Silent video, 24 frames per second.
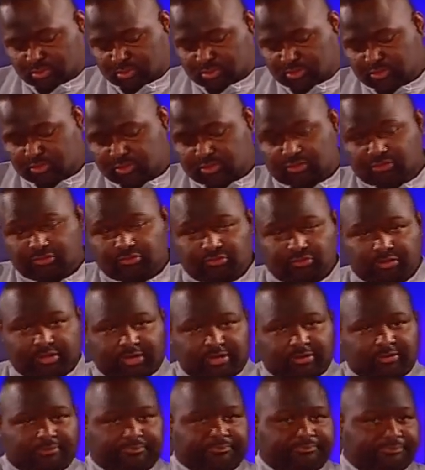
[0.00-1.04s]

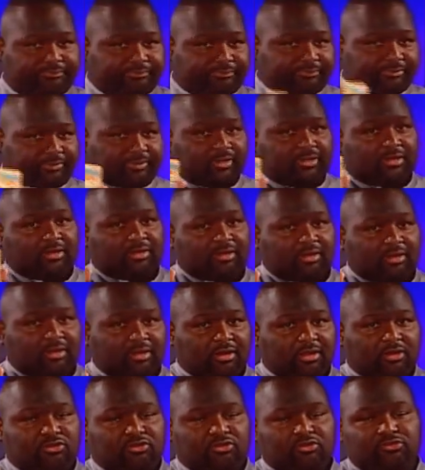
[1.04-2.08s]
Doduo.
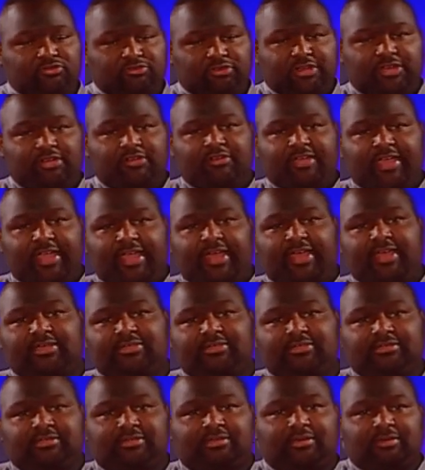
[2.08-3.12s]
Now, Doduo
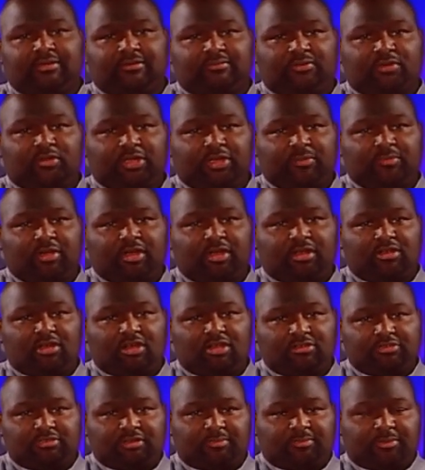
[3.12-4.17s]
has a
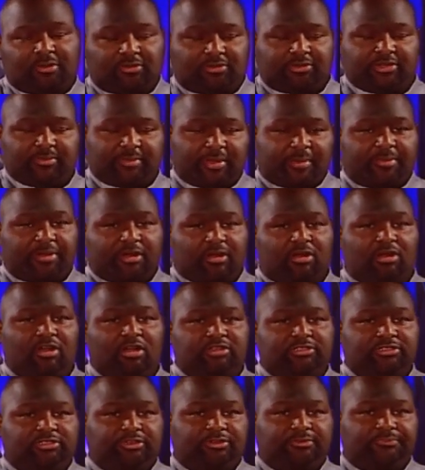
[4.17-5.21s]
Pokemon power
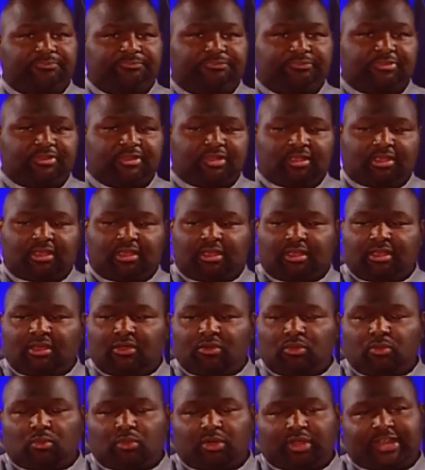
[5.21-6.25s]
also.
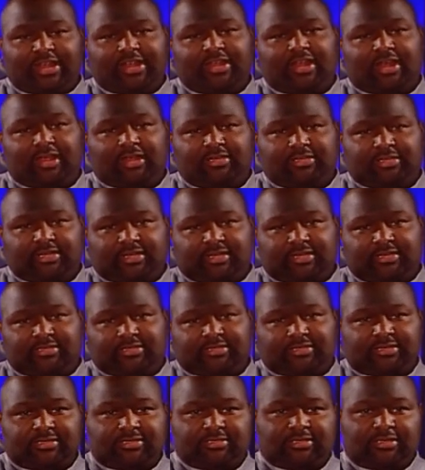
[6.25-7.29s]
What it does
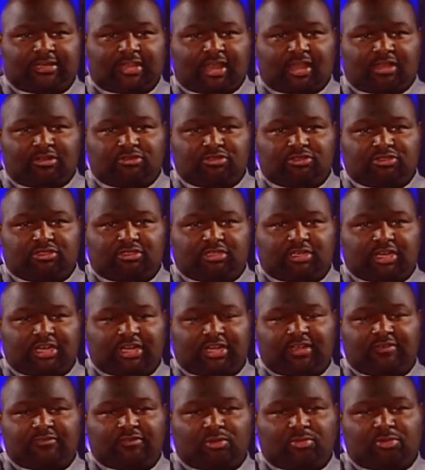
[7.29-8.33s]
is it allows any
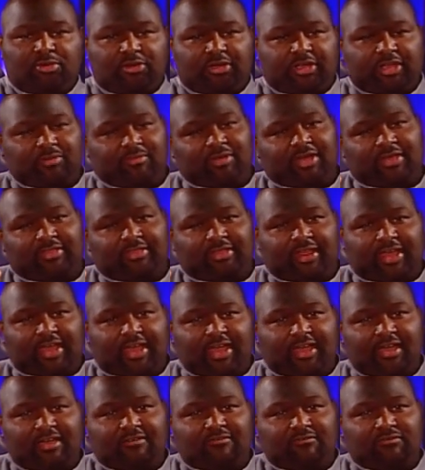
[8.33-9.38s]
of your Pokemon to
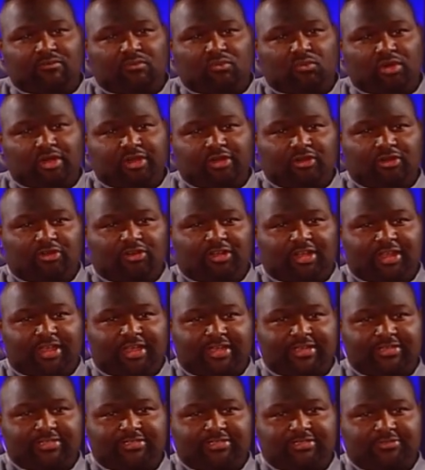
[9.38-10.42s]
have 1 or
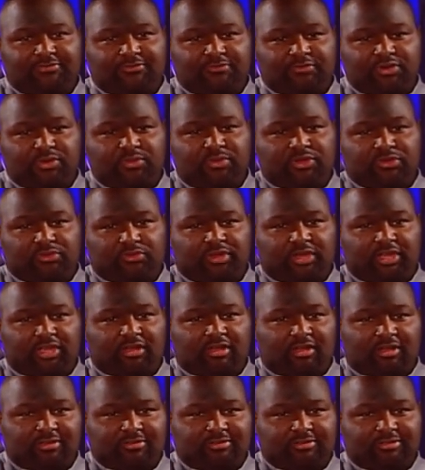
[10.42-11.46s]
less free retreat
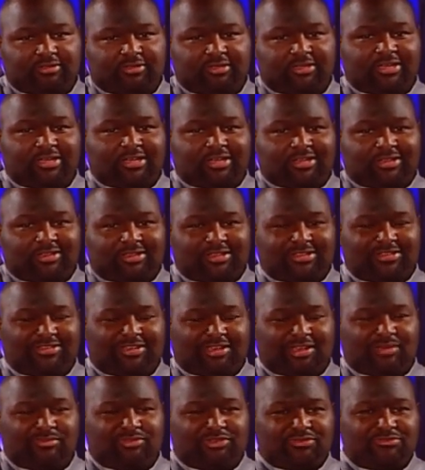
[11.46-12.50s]
costs. This
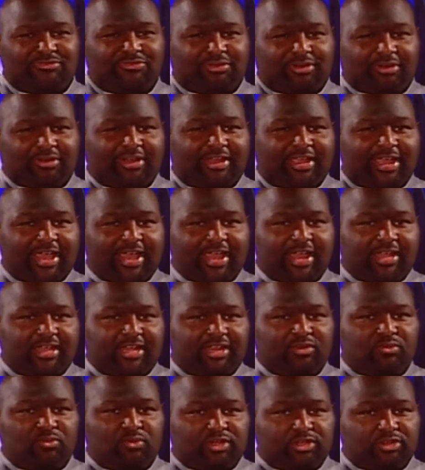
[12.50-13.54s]
comes in very handy
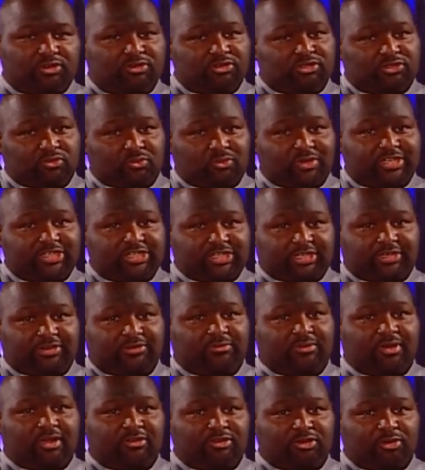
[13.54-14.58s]
when you're switching
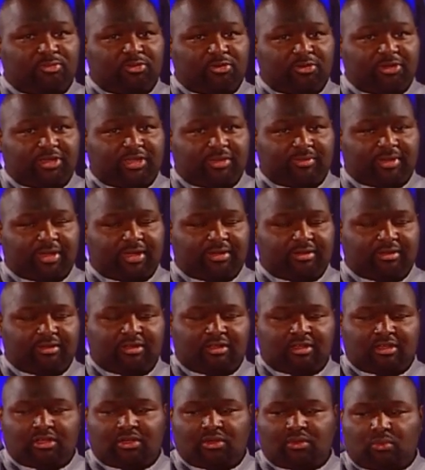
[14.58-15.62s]
around your Pokemon.
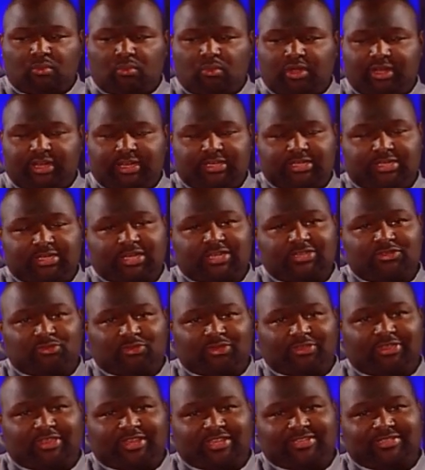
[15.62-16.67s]
What it does
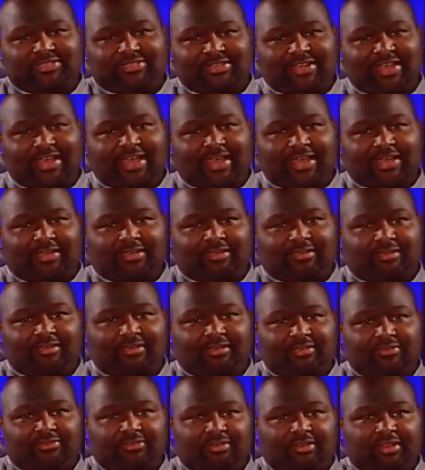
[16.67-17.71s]
with this deck
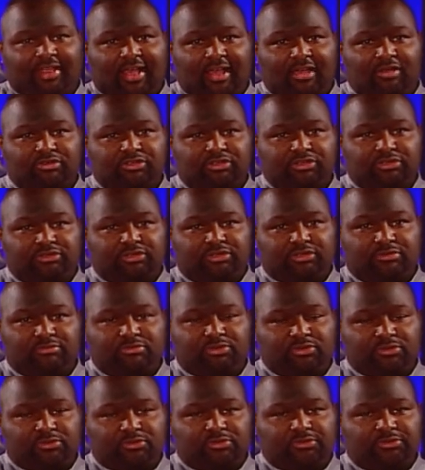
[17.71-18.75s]
is allows you to
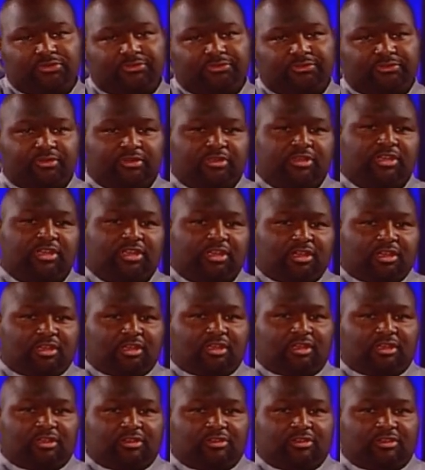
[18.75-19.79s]
move
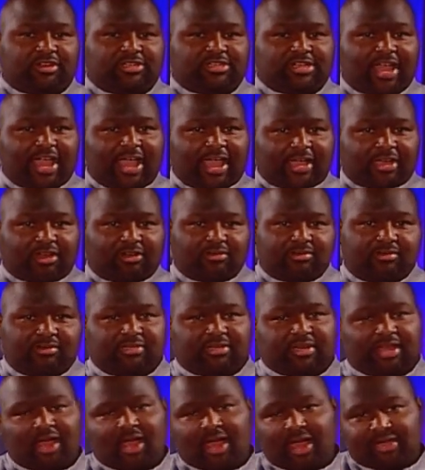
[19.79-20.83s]
your attackers
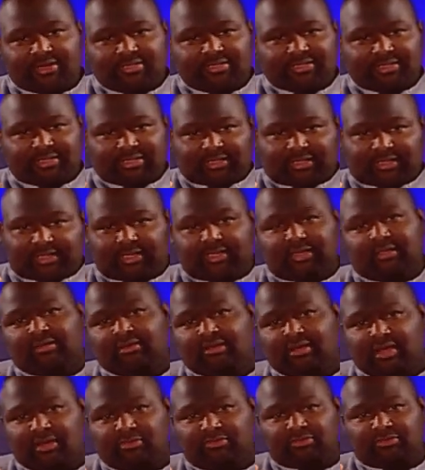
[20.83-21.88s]
constantly
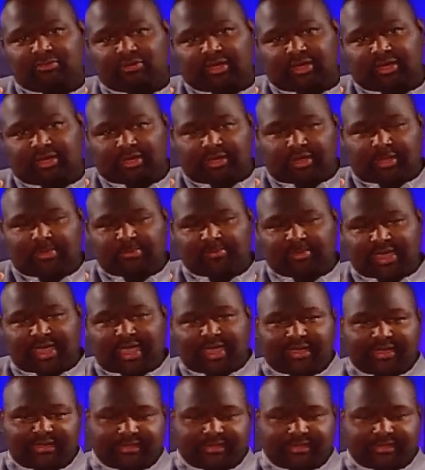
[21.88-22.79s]
up front and up back.